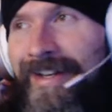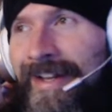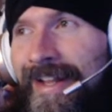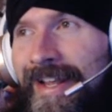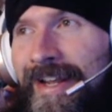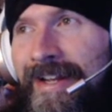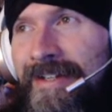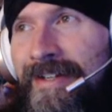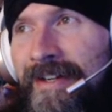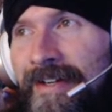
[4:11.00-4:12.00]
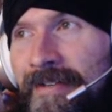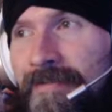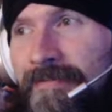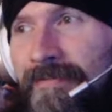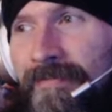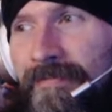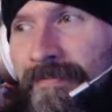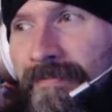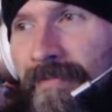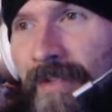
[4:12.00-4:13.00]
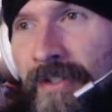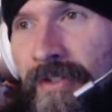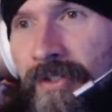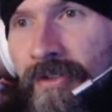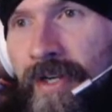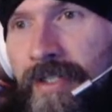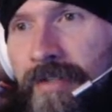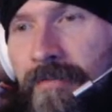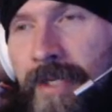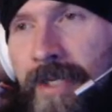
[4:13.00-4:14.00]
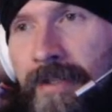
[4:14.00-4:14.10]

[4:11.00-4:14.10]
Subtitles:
and it's just crazy to me. And